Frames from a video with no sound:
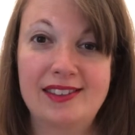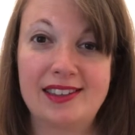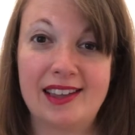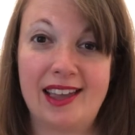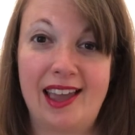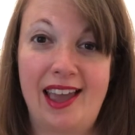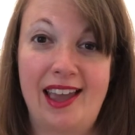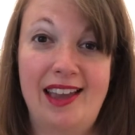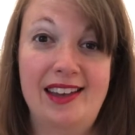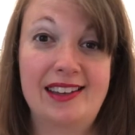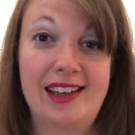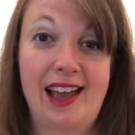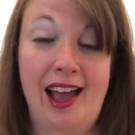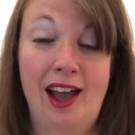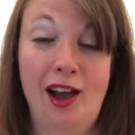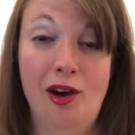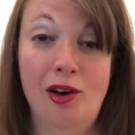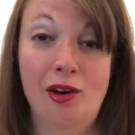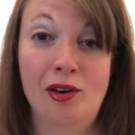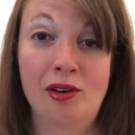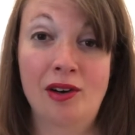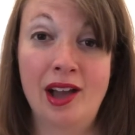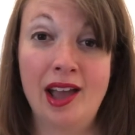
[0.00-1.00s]
Kate
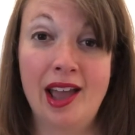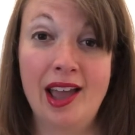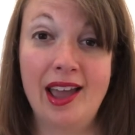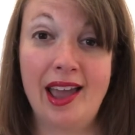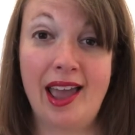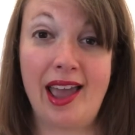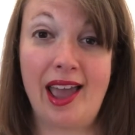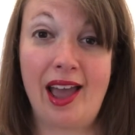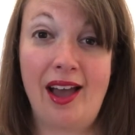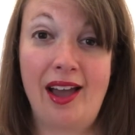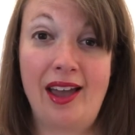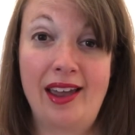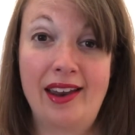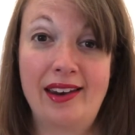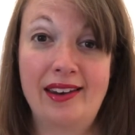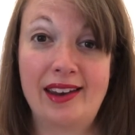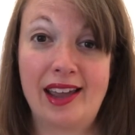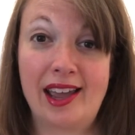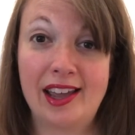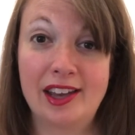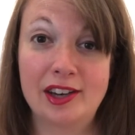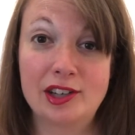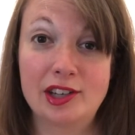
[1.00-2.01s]
Howe and
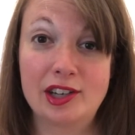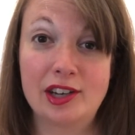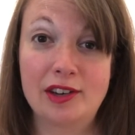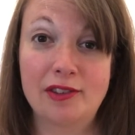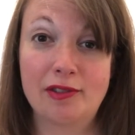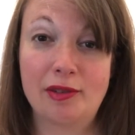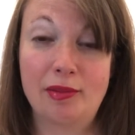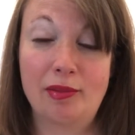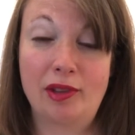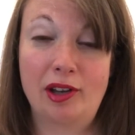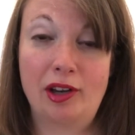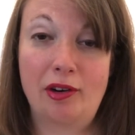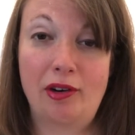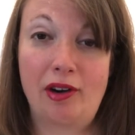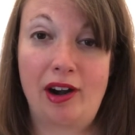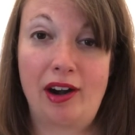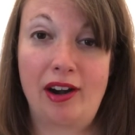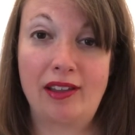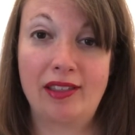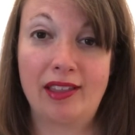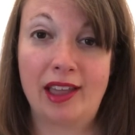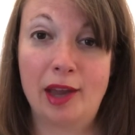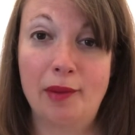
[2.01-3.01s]
Angie from
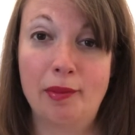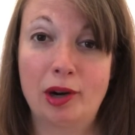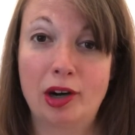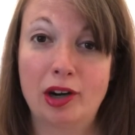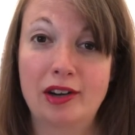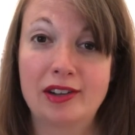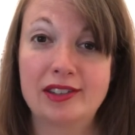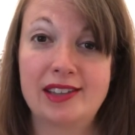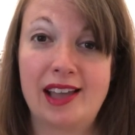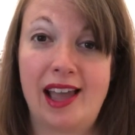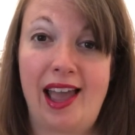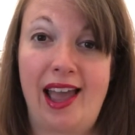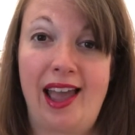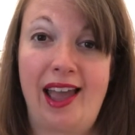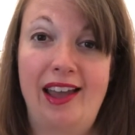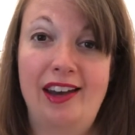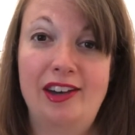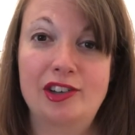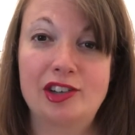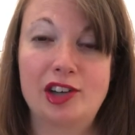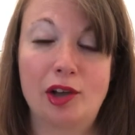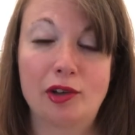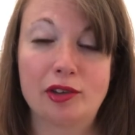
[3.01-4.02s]
Literary Labors,
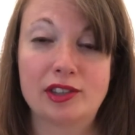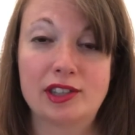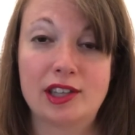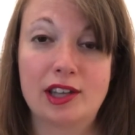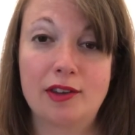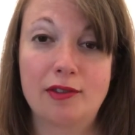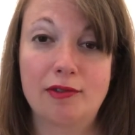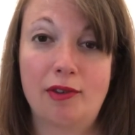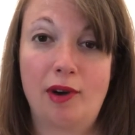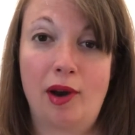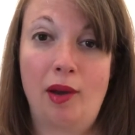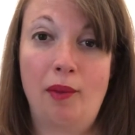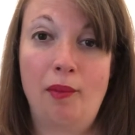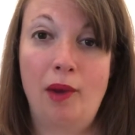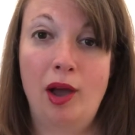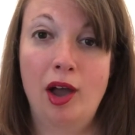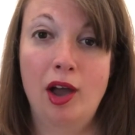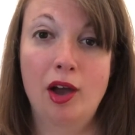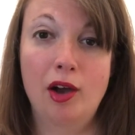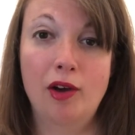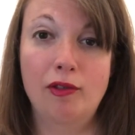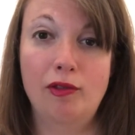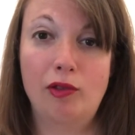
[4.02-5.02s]
and Chelsea from
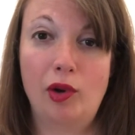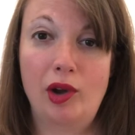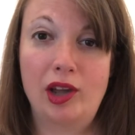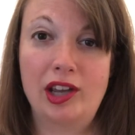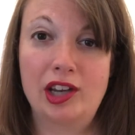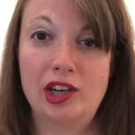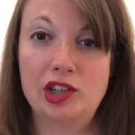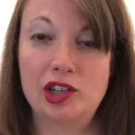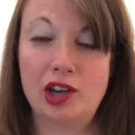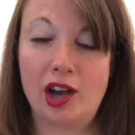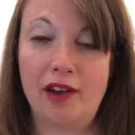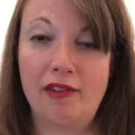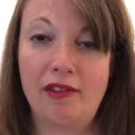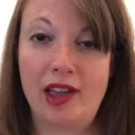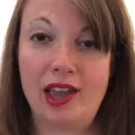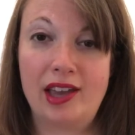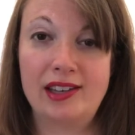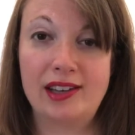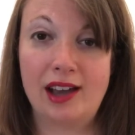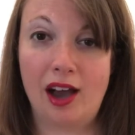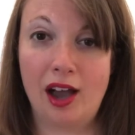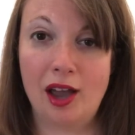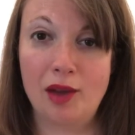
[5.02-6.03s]
Voyage of a
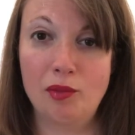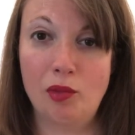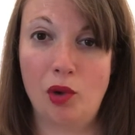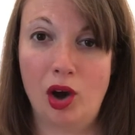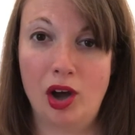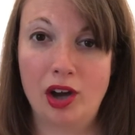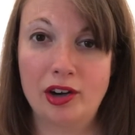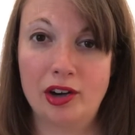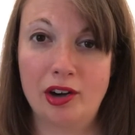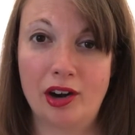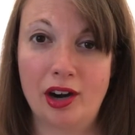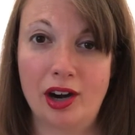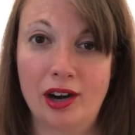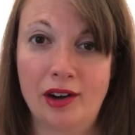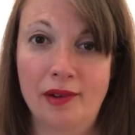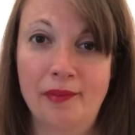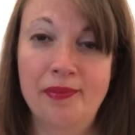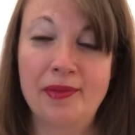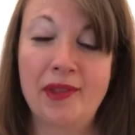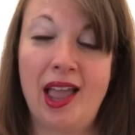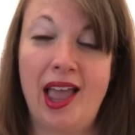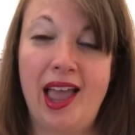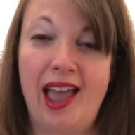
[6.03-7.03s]
Time Wanderer.
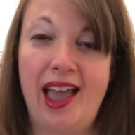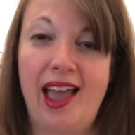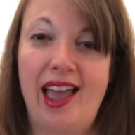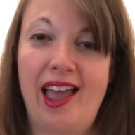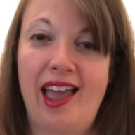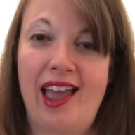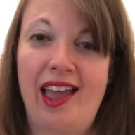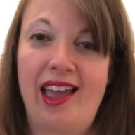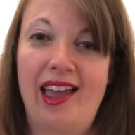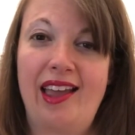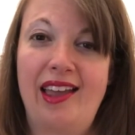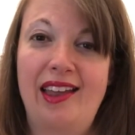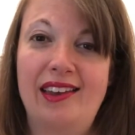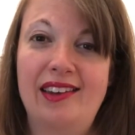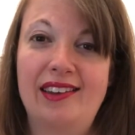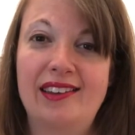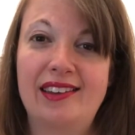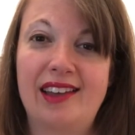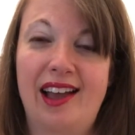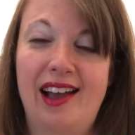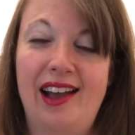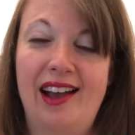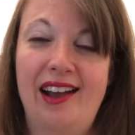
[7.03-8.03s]

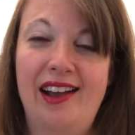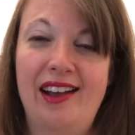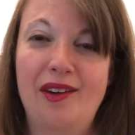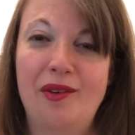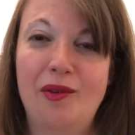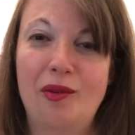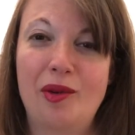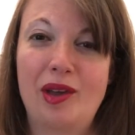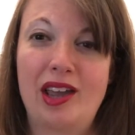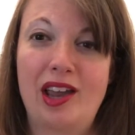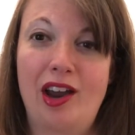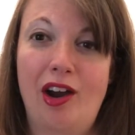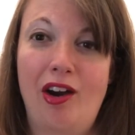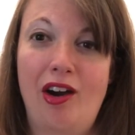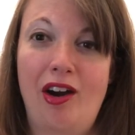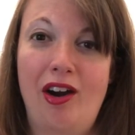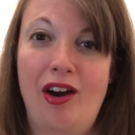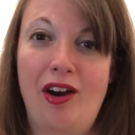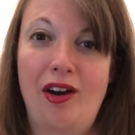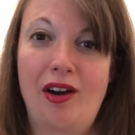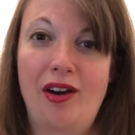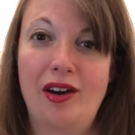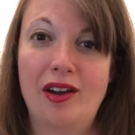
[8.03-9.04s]
And we
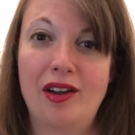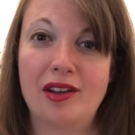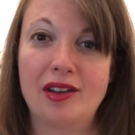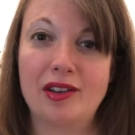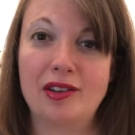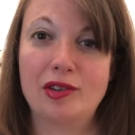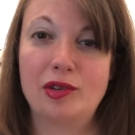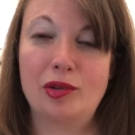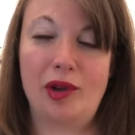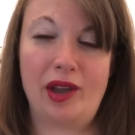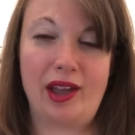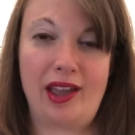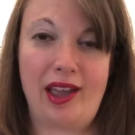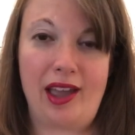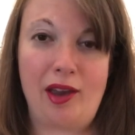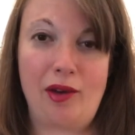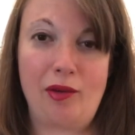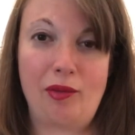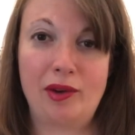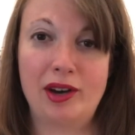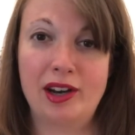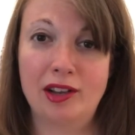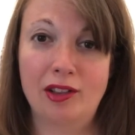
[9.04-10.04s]
are doing a
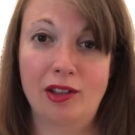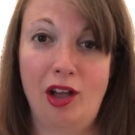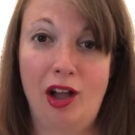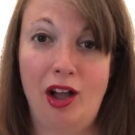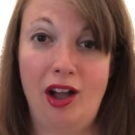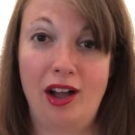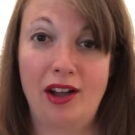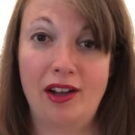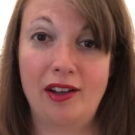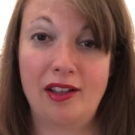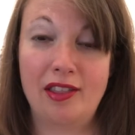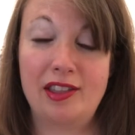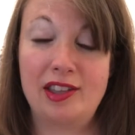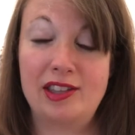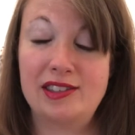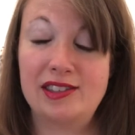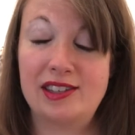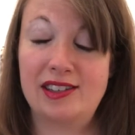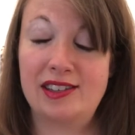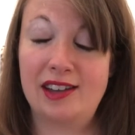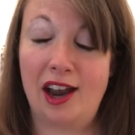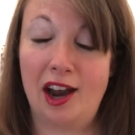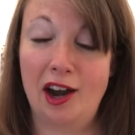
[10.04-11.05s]
read-along this
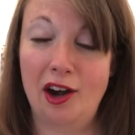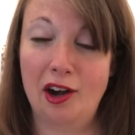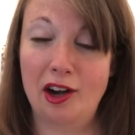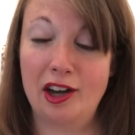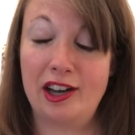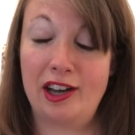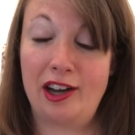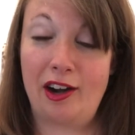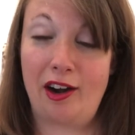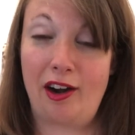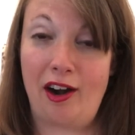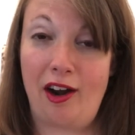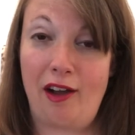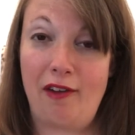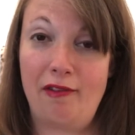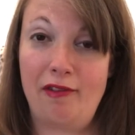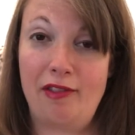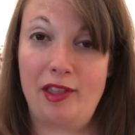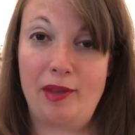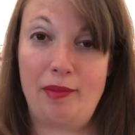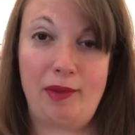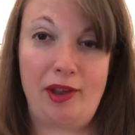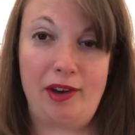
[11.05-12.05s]
entire year
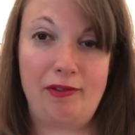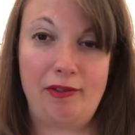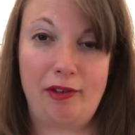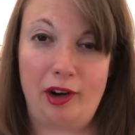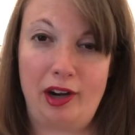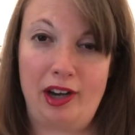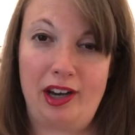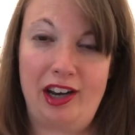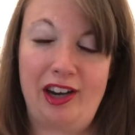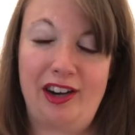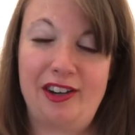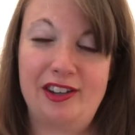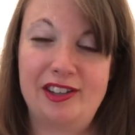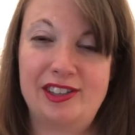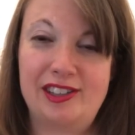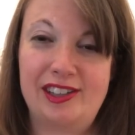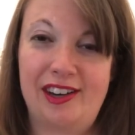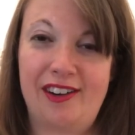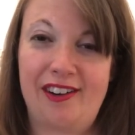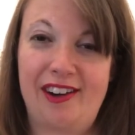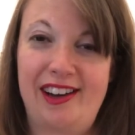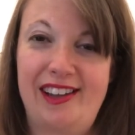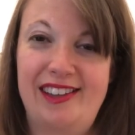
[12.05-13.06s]
of the Mitford Years
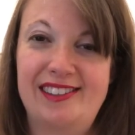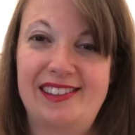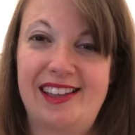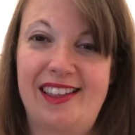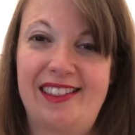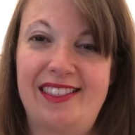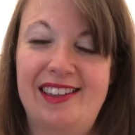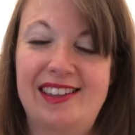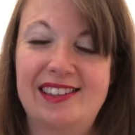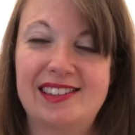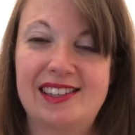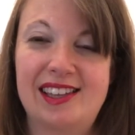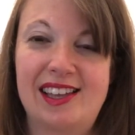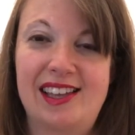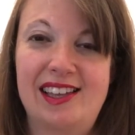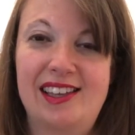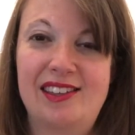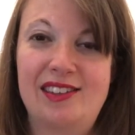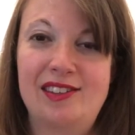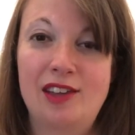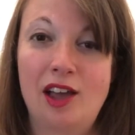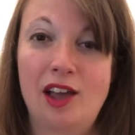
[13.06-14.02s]
series, and this is